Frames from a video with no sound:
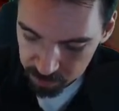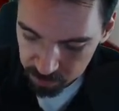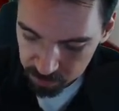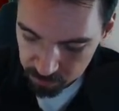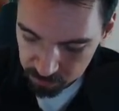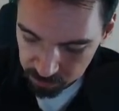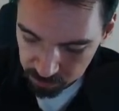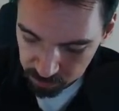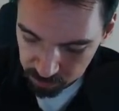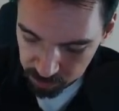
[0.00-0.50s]

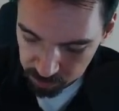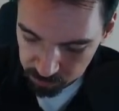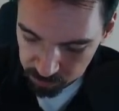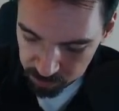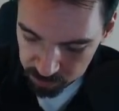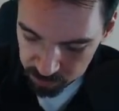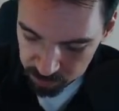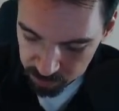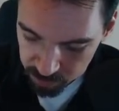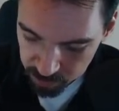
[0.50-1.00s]
the
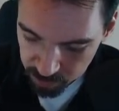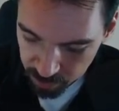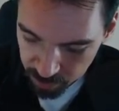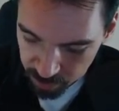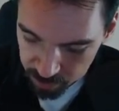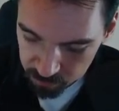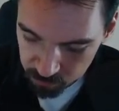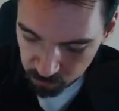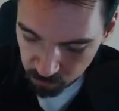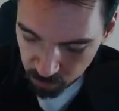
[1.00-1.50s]
limit
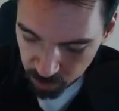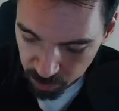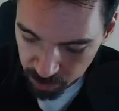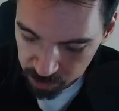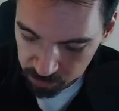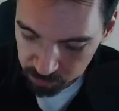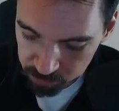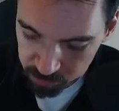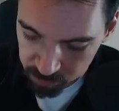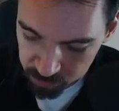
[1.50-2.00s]
as y
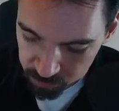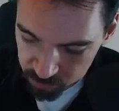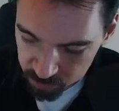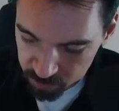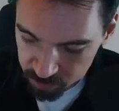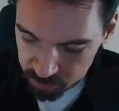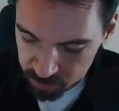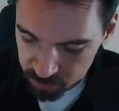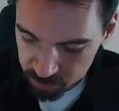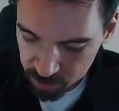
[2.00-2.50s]

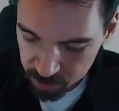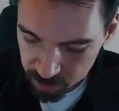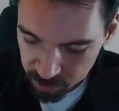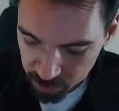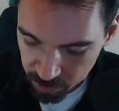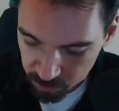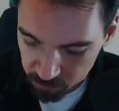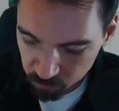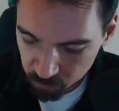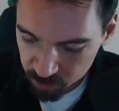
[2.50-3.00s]
approaches,
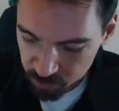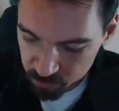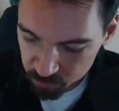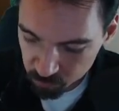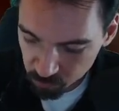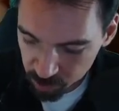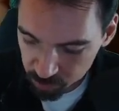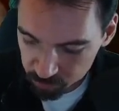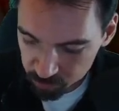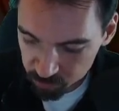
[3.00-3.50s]
and what is
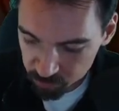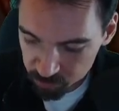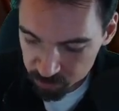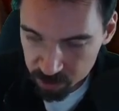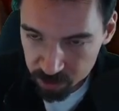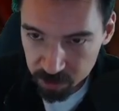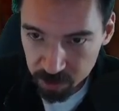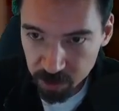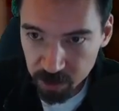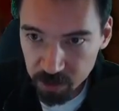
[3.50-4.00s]
y
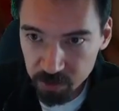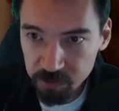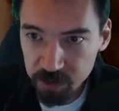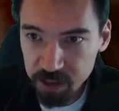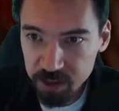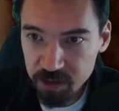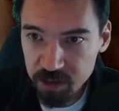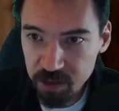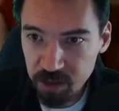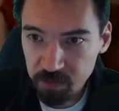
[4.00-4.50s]
approaching? Oh,
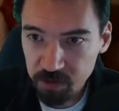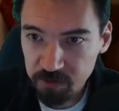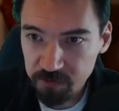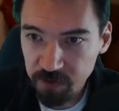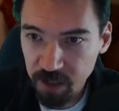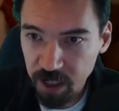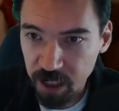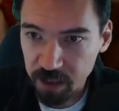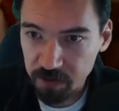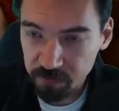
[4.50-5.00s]
this number
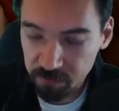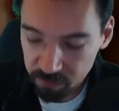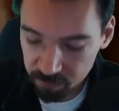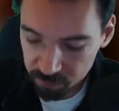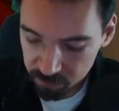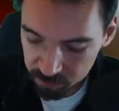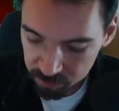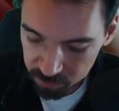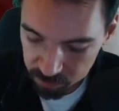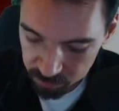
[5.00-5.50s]
5.
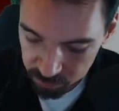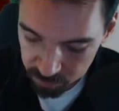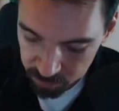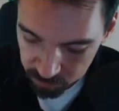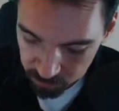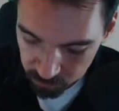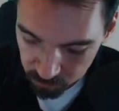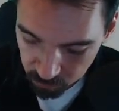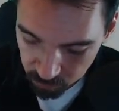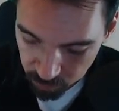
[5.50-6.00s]

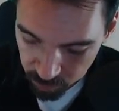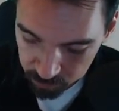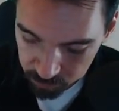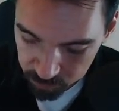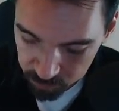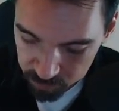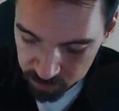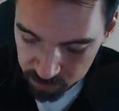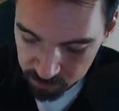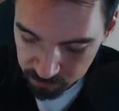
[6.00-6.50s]
Y
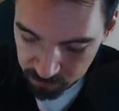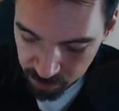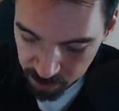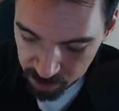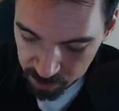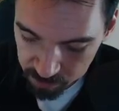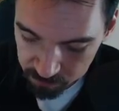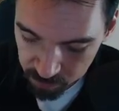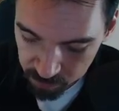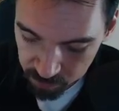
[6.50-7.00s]
approaching
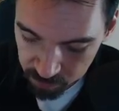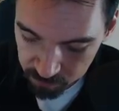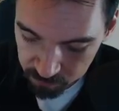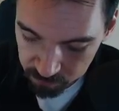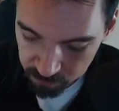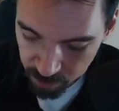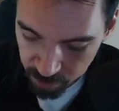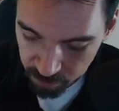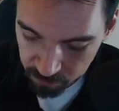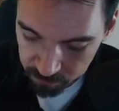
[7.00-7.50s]
5 of
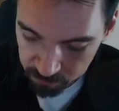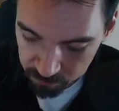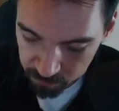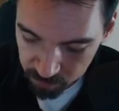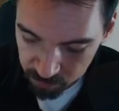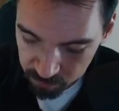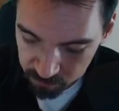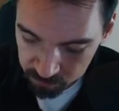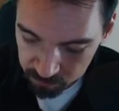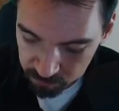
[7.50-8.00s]
f
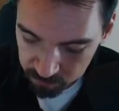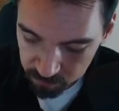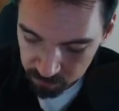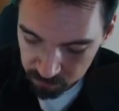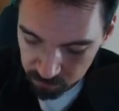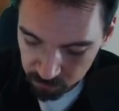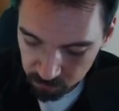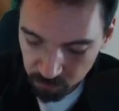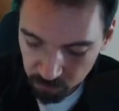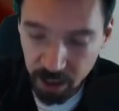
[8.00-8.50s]
of
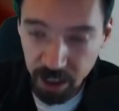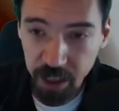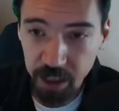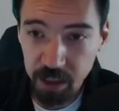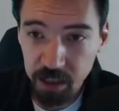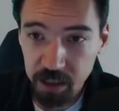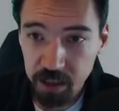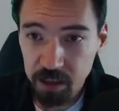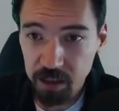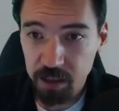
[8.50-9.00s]
y.
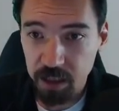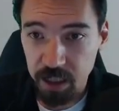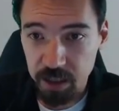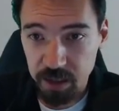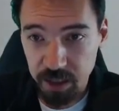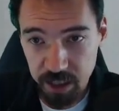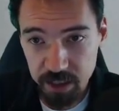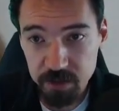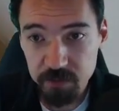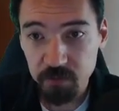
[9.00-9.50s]
And
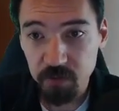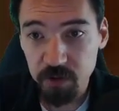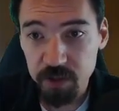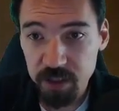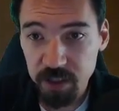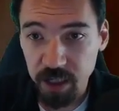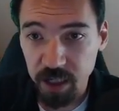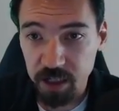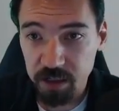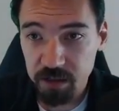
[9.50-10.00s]
that is, once
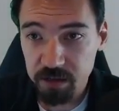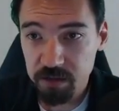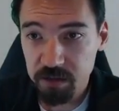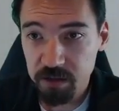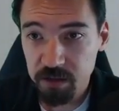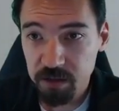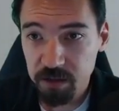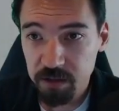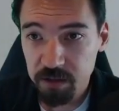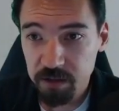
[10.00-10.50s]
again,
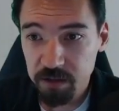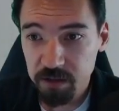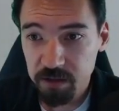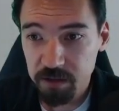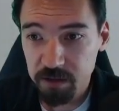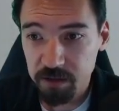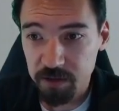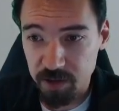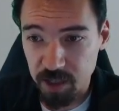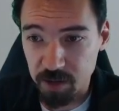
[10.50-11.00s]

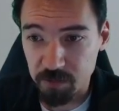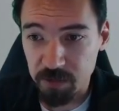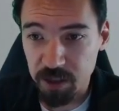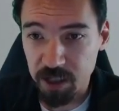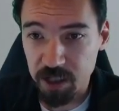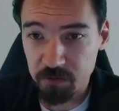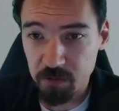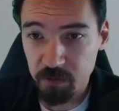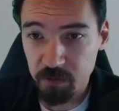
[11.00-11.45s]
the same thing as what we